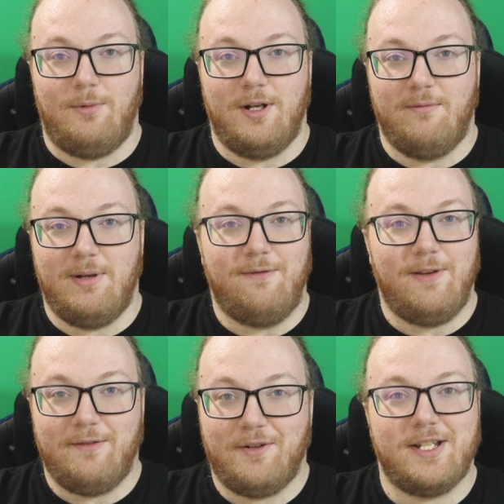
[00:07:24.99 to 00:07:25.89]
One of my
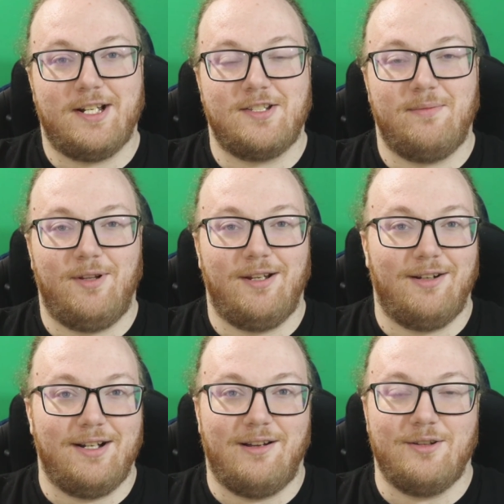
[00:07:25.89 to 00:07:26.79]
favorite decks to play
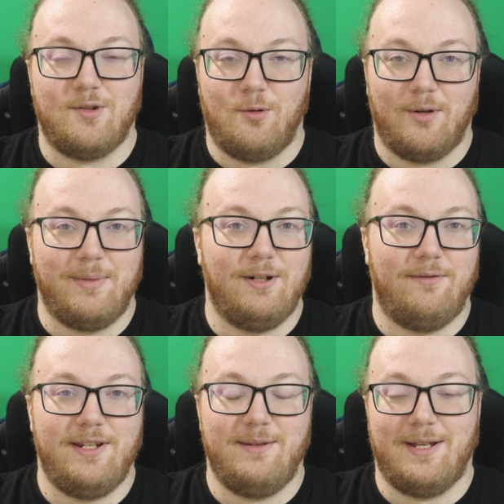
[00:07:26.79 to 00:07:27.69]
right now is
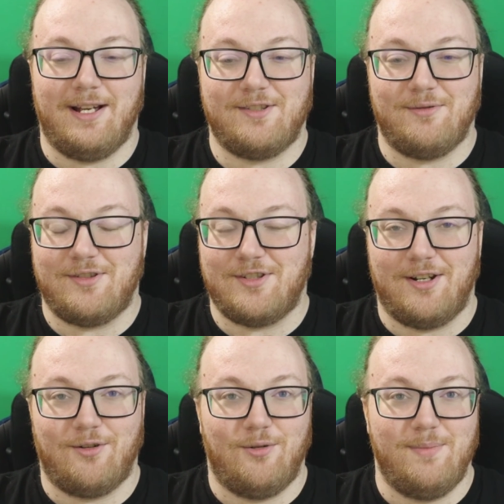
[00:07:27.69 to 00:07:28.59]
Orbeetle VMAX with
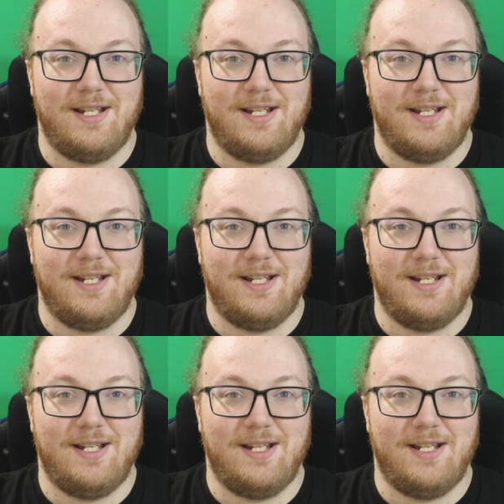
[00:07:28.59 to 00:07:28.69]
Cheryl,